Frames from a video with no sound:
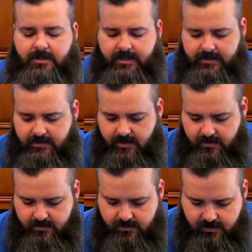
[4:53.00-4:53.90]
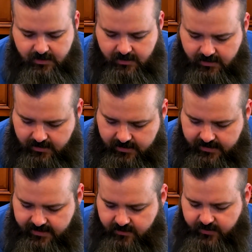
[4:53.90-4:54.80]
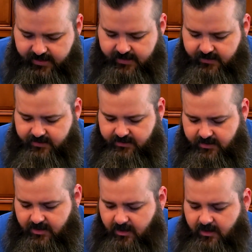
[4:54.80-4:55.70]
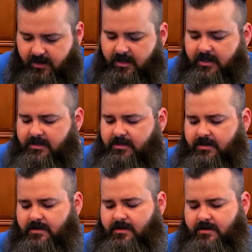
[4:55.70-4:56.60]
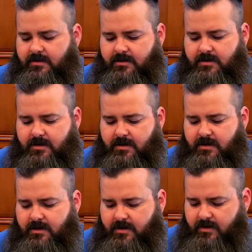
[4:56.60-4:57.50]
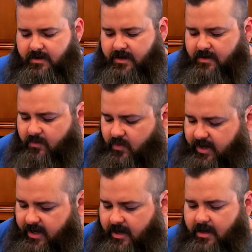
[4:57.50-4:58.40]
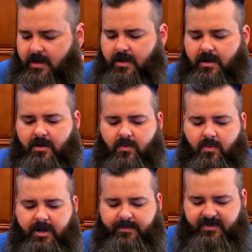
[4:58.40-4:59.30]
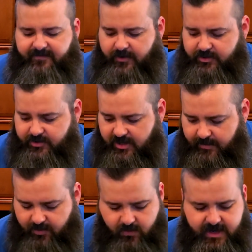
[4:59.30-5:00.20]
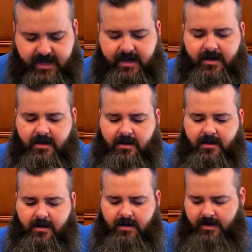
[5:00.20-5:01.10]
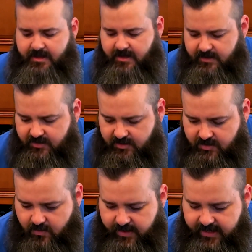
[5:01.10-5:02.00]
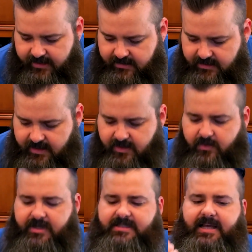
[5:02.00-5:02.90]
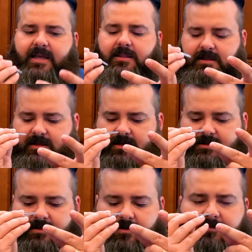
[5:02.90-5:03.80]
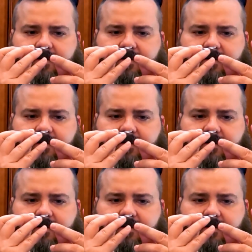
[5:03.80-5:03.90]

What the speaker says: That's all. And then we get this gauze and we wipe the first drop away, and then squeeze. And you want to take this little